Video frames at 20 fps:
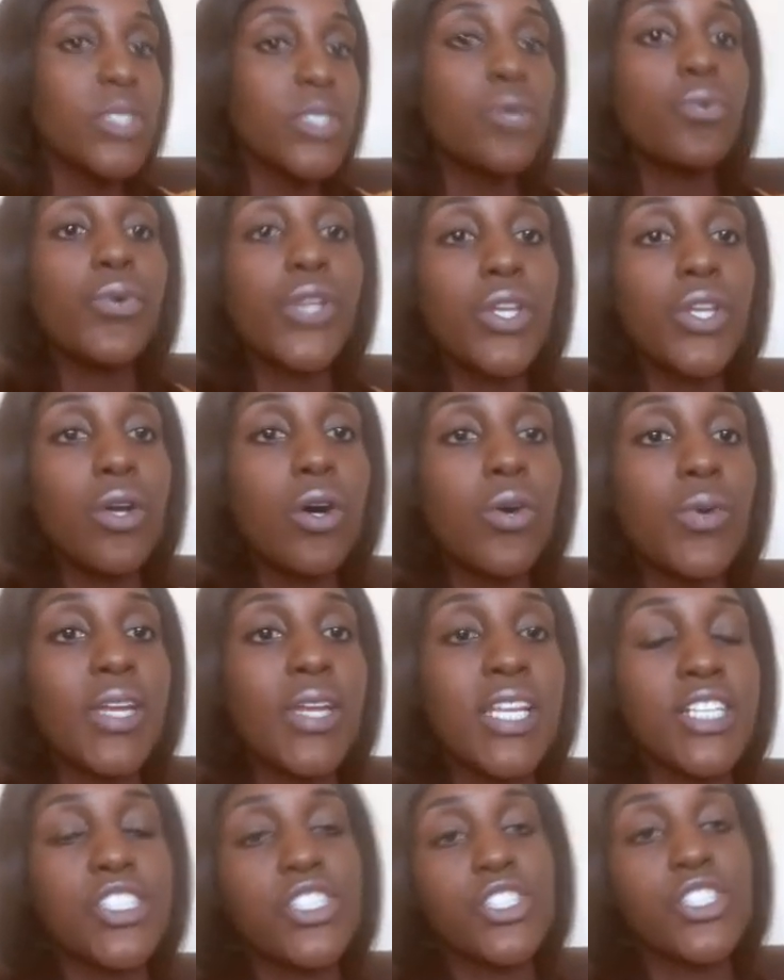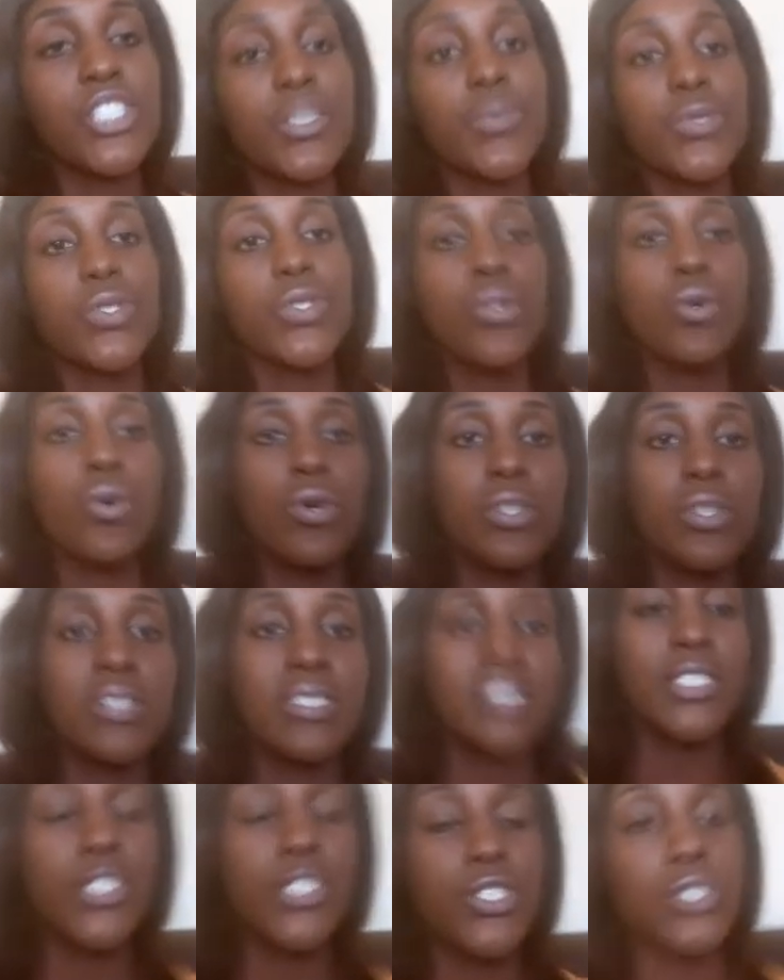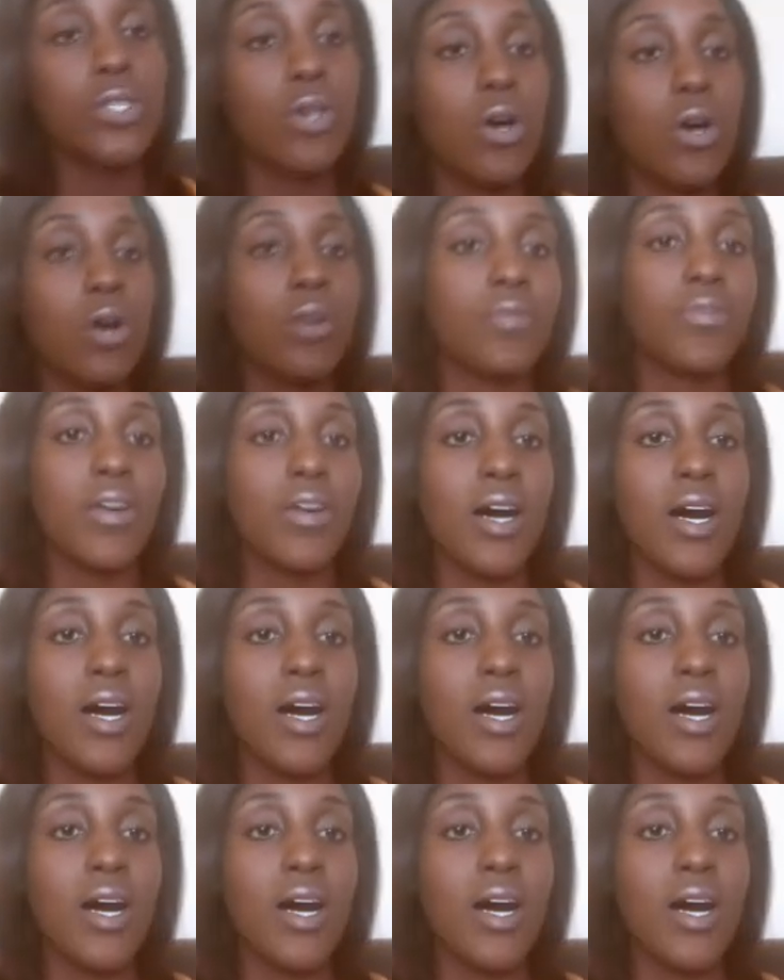we know relationships do constitute of